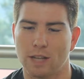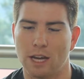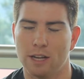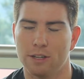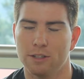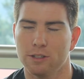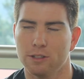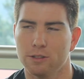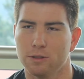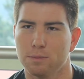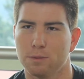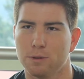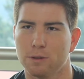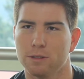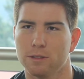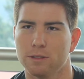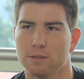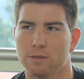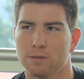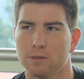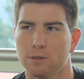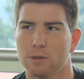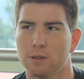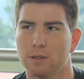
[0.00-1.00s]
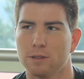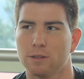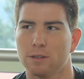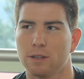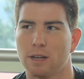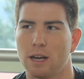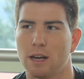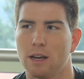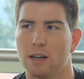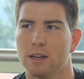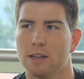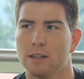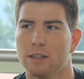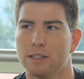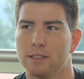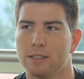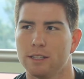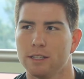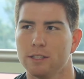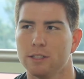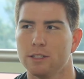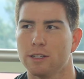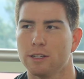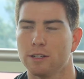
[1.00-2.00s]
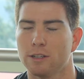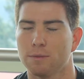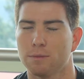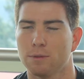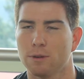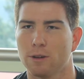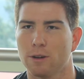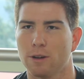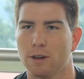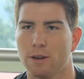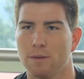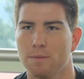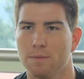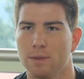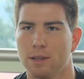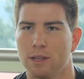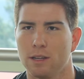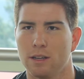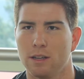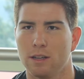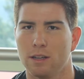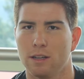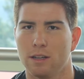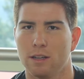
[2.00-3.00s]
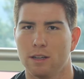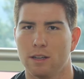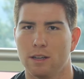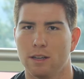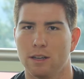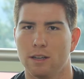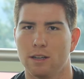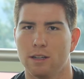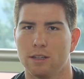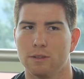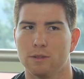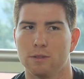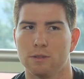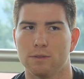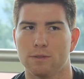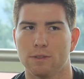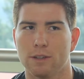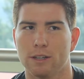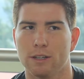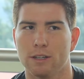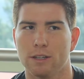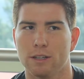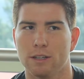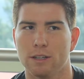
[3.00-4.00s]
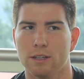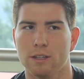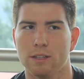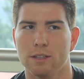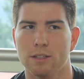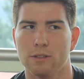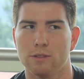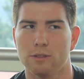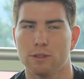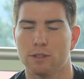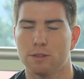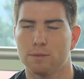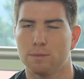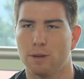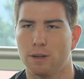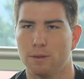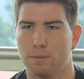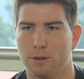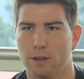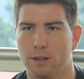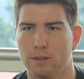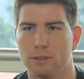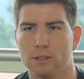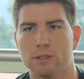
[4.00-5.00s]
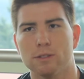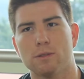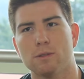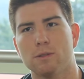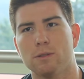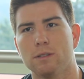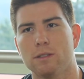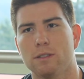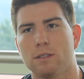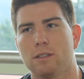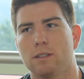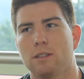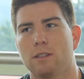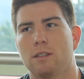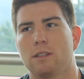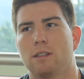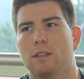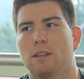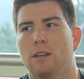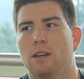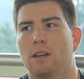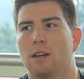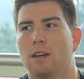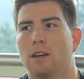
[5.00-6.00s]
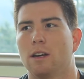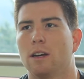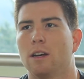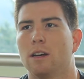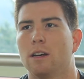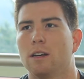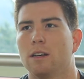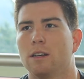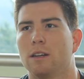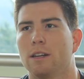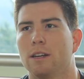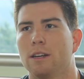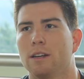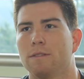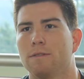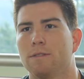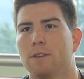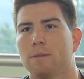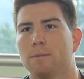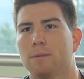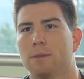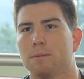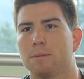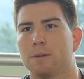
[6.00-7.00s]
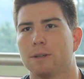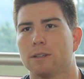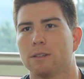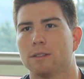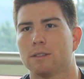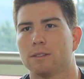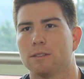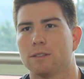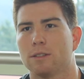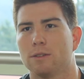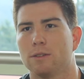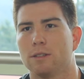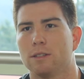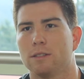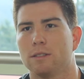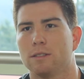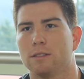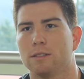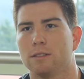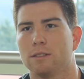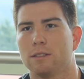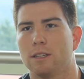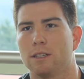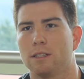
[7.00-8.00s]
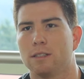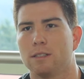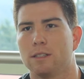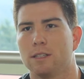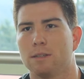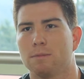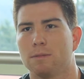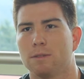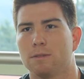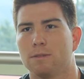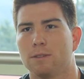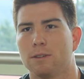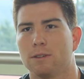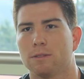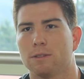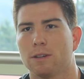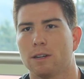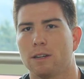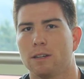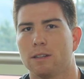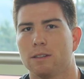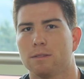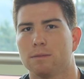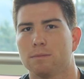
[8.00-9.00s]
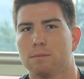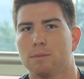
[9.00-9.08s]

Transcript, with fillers: I chose Portland for uh, its engineering program. Uh, it was very good. It was a small private school, uh, and I had family up here, so it it seemed to fit right.